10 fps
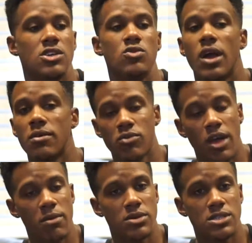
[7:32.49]
You were
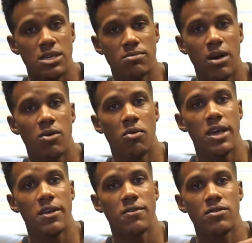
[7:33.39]
able to see my
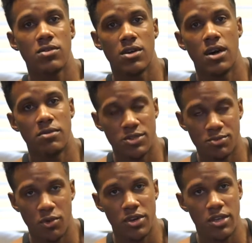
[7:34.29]
weight this
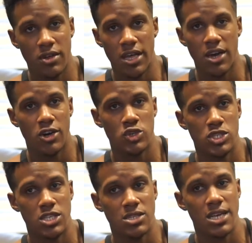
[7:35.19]
morning at
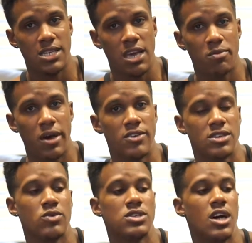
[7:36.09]
198 pounds.
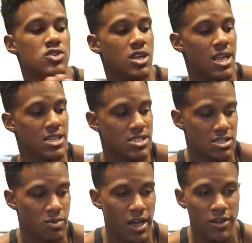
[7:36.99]
I was
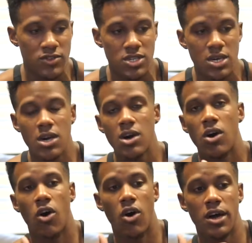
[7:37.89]
196 pounds
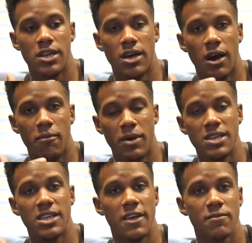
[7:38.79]
on
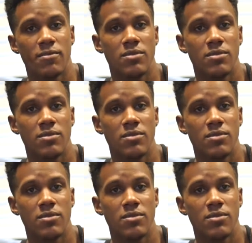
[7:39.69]
Monday.